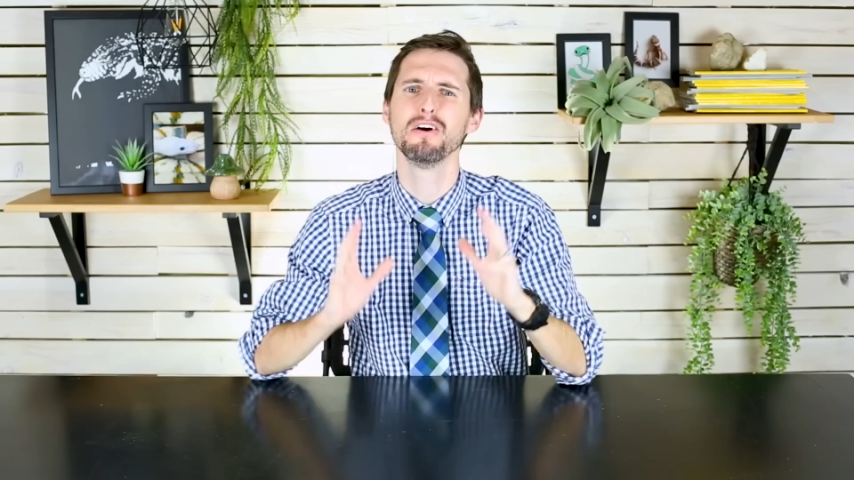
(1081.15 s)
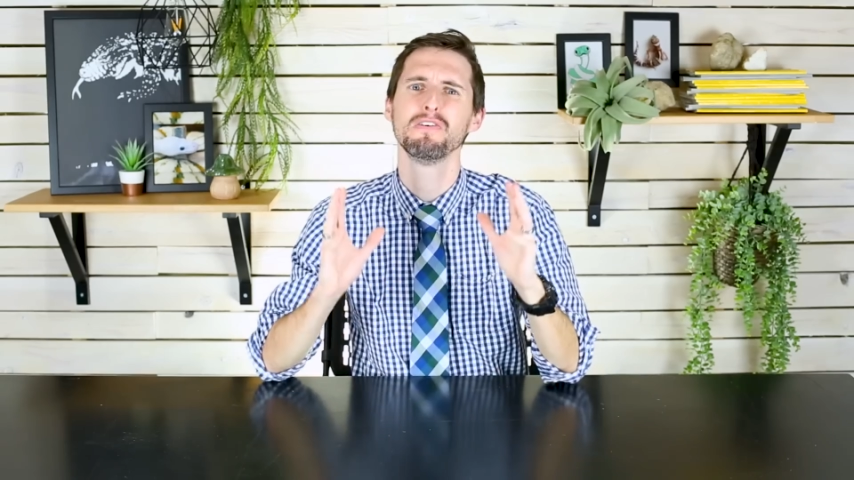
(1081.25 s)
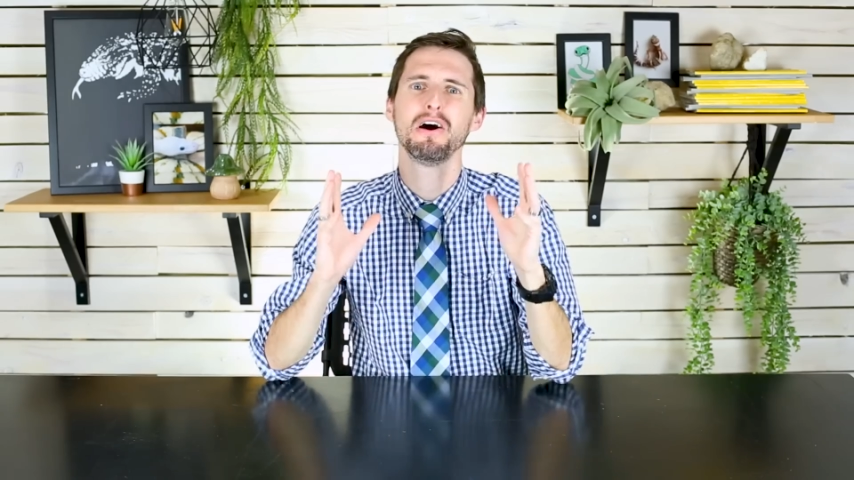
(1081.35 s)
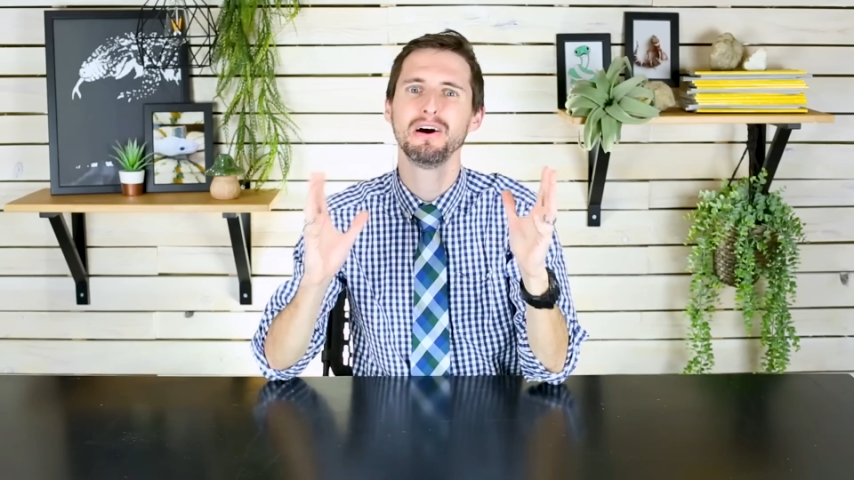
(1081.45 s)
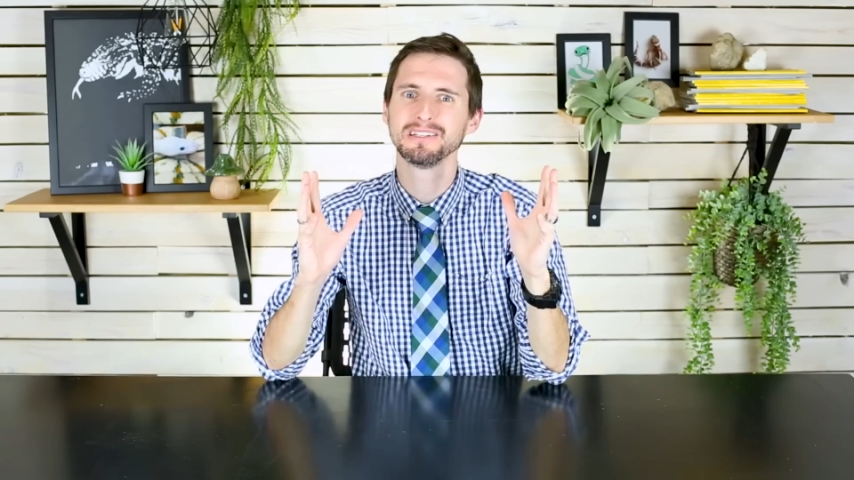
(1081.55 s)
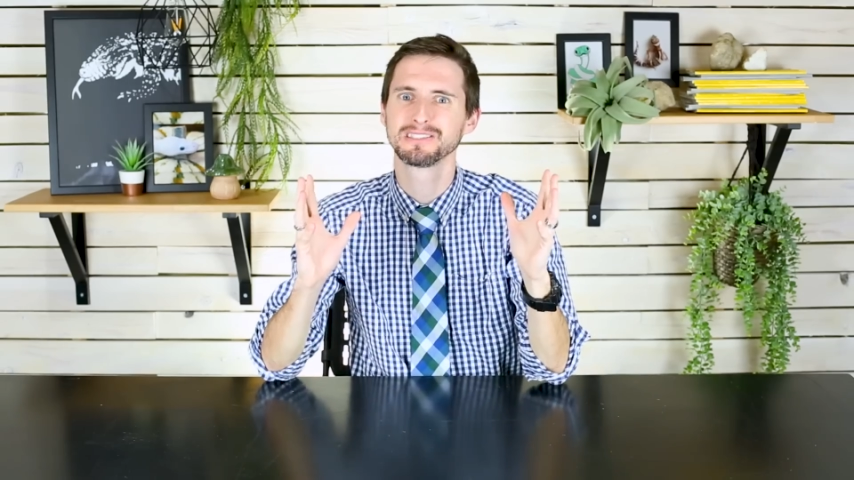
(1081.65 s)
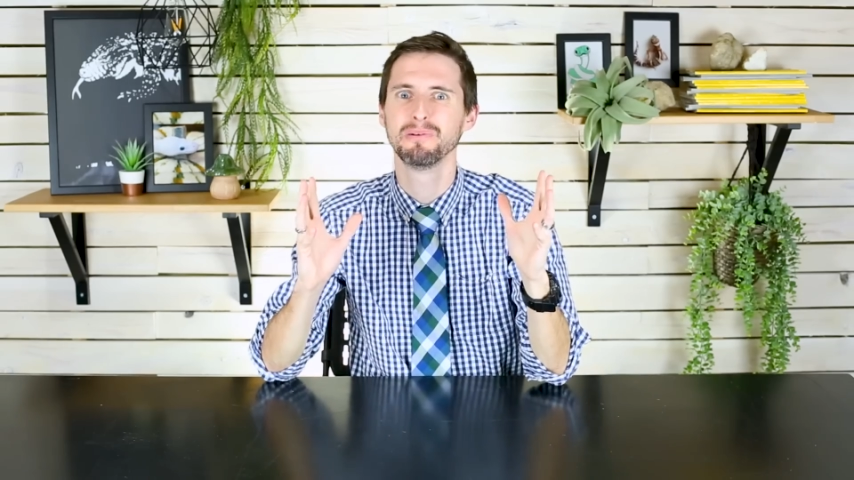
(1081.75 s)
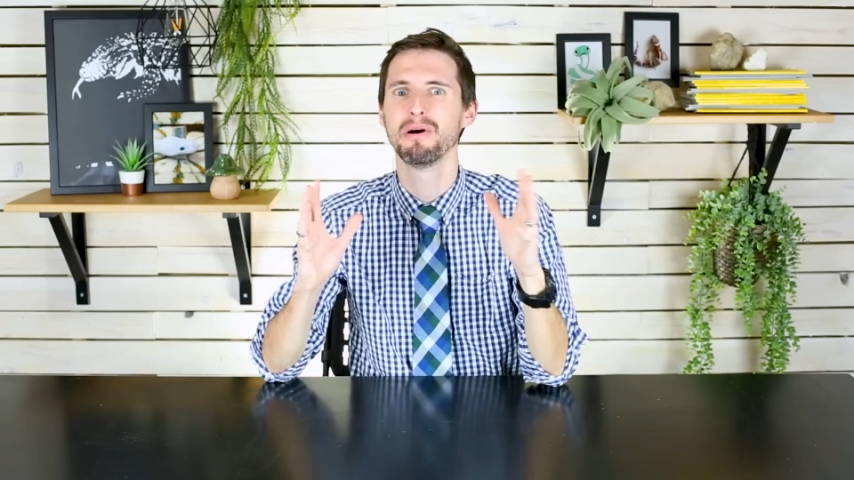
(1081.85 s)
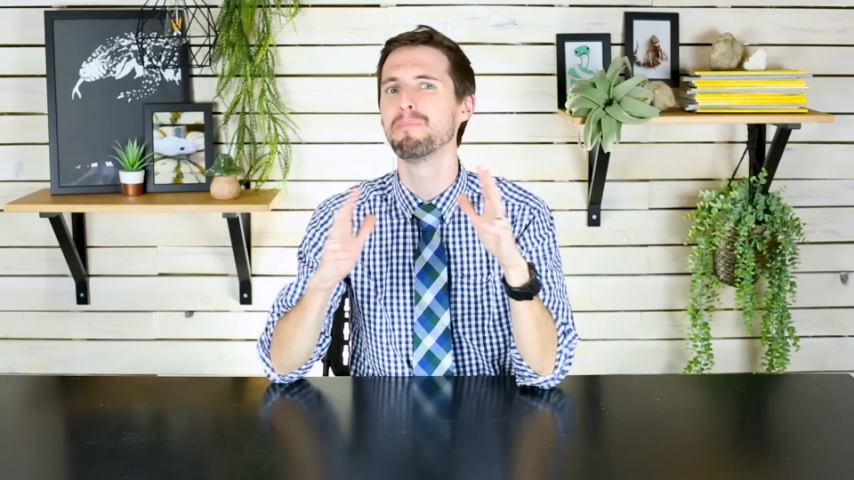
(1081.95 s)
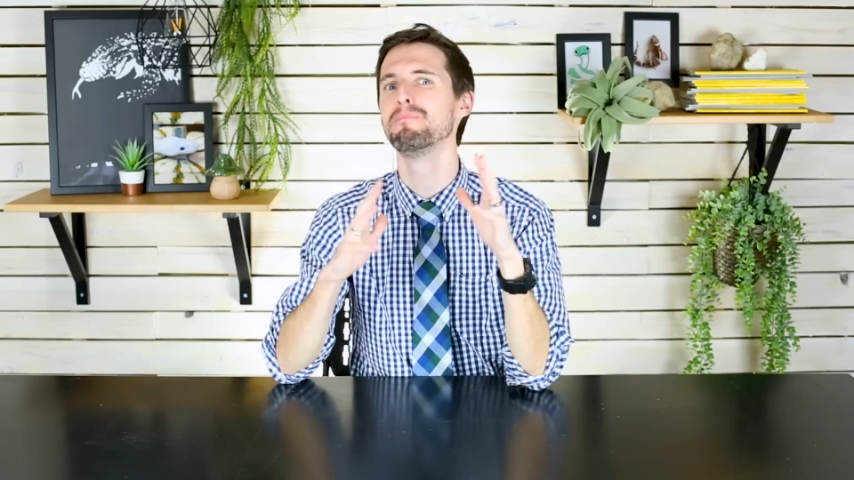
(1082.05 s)
of
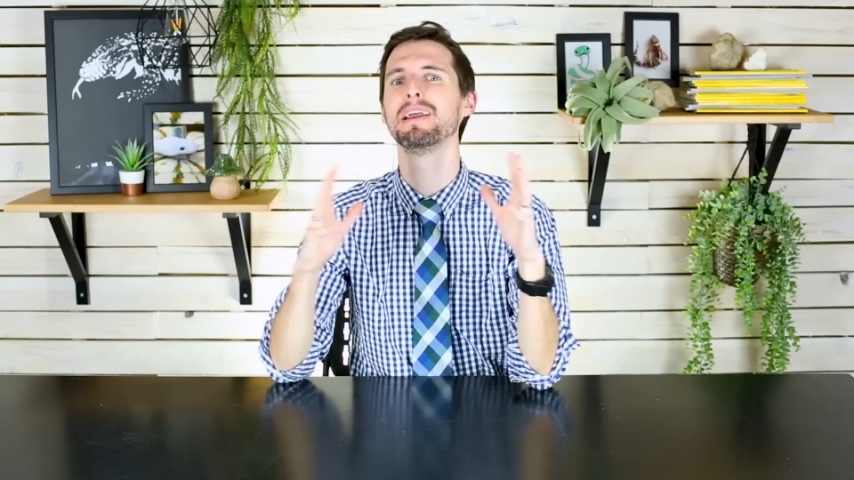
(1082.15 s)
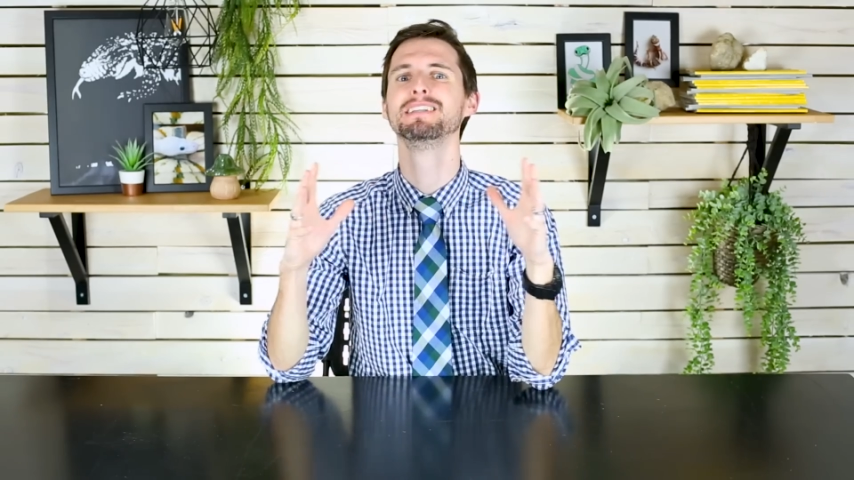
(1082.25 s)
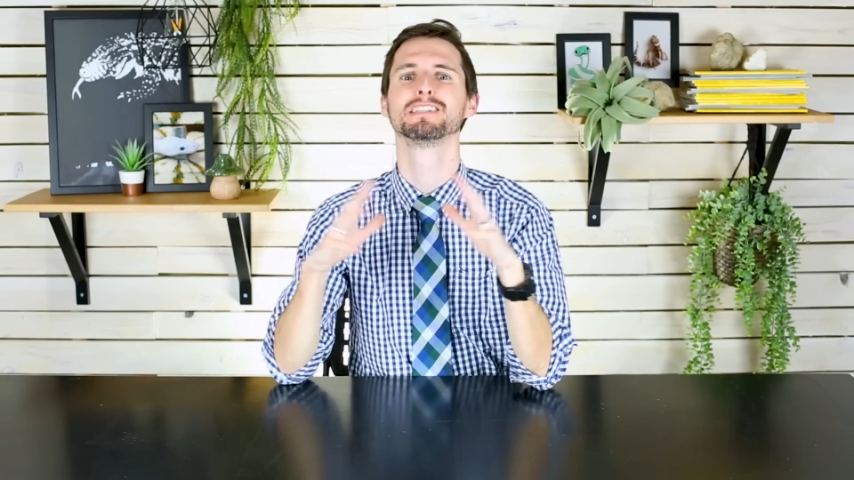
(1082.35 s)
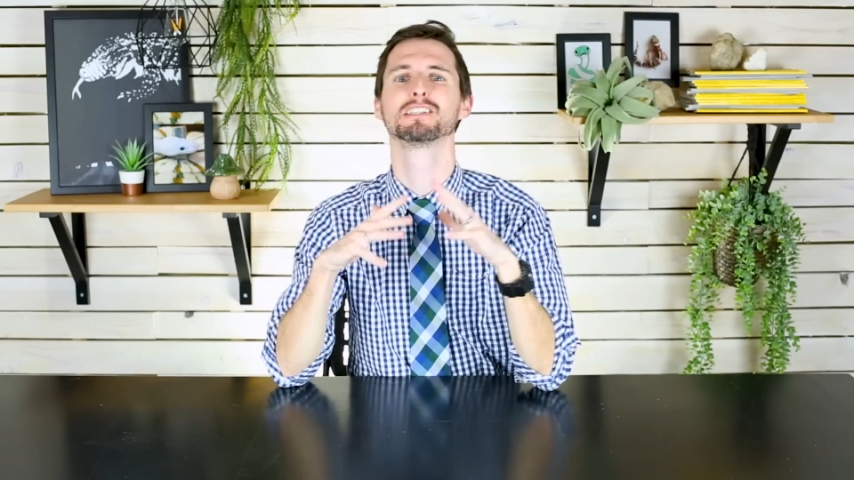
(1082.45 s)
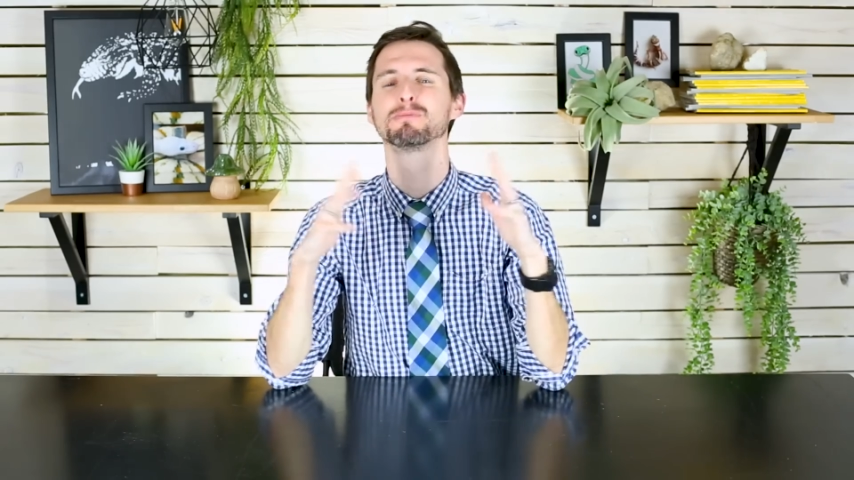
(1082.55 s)
awesome, amazing,